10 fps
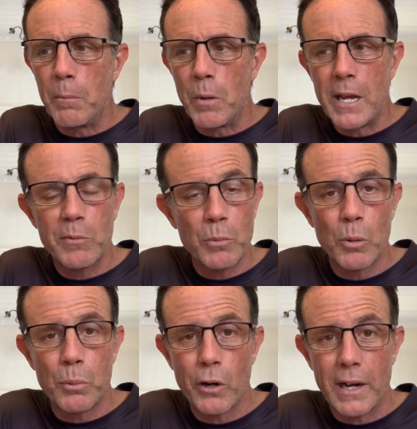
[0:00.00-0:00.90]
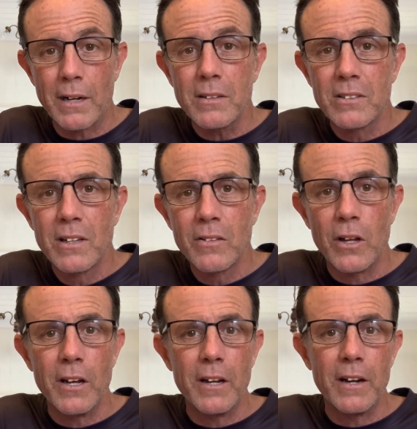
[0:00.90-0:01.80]
heaps more products
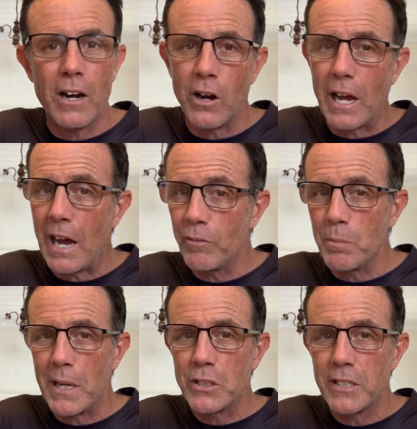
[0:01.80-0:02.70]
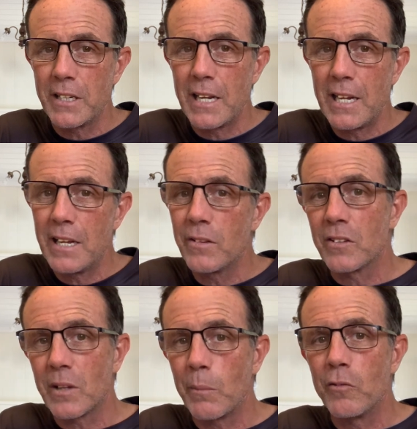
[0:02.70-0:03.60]
that I haven't mentioned in here
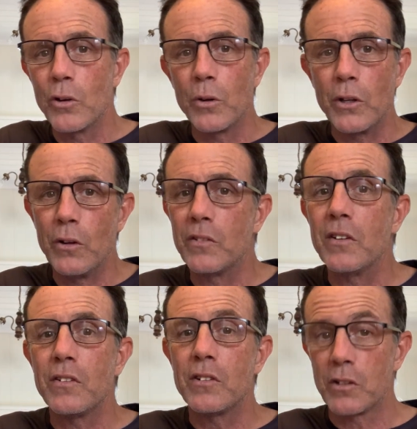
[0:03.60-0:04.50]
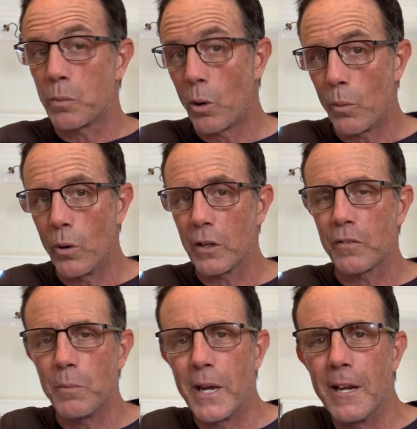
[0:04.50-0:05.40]
that some of you will use. This is just what works
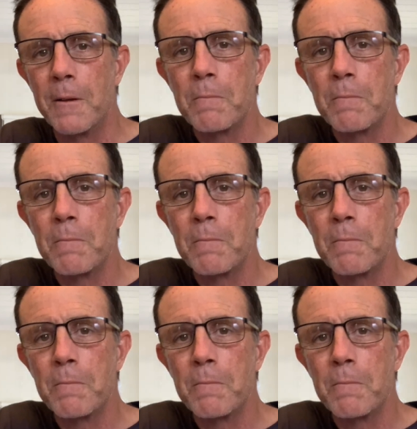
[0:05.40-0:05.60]
for me.